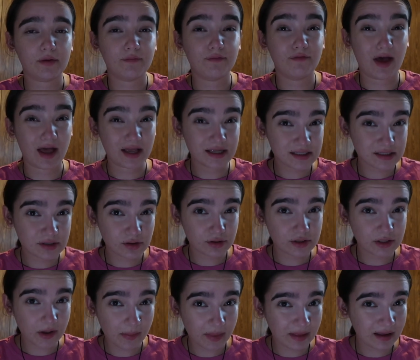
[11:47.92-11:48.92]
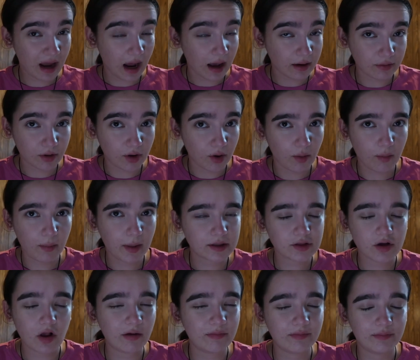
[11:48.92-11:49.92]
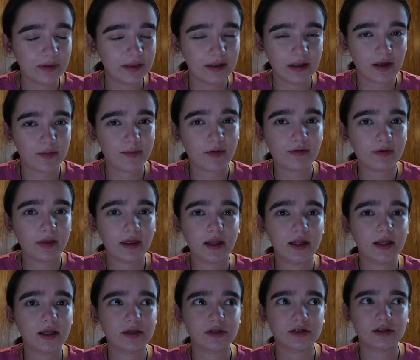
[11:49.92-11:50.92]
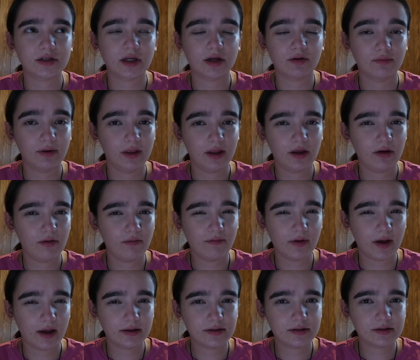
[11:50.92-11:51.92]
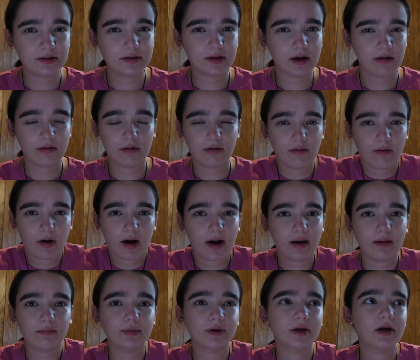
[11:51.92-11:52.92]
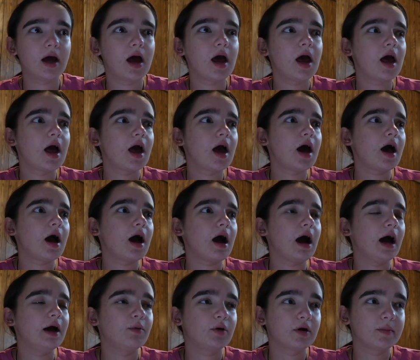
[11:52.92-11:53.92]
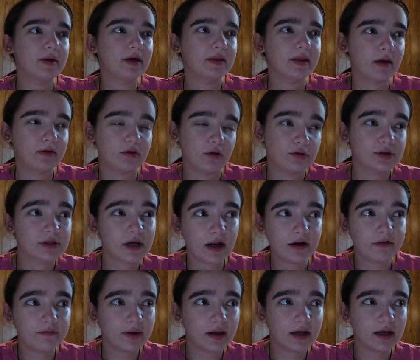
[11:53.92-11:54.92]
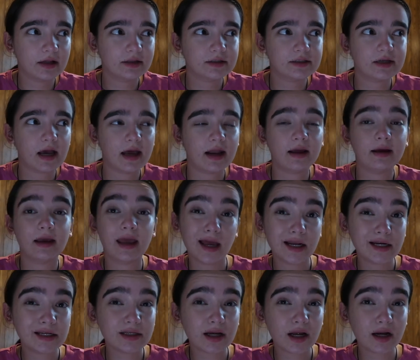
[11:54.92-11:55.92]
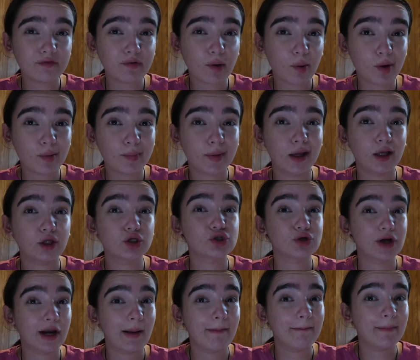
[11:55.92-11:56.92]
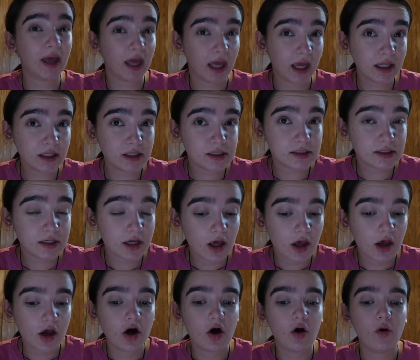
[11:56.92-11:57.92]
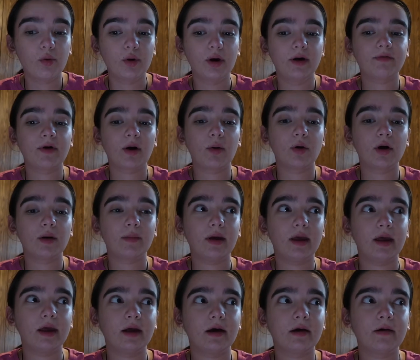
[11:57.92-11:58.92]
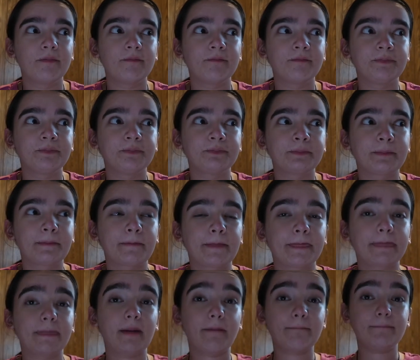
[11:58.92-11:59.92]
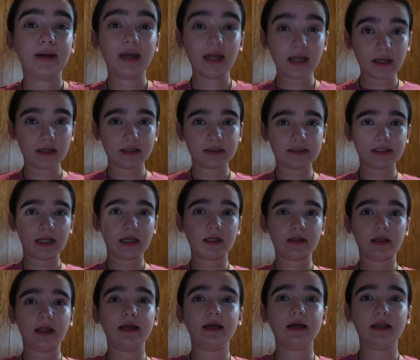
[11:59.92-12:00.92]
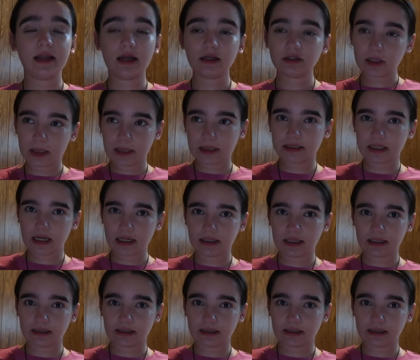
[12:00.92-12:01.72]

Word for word: vest or something. I don't know. That's all I'm thinking about lately is just like really cute vests. I don't know why, but I want to make like those kind of pants. And I can't decide if I want to make straight up pants or if I want to make pants that like connect on the side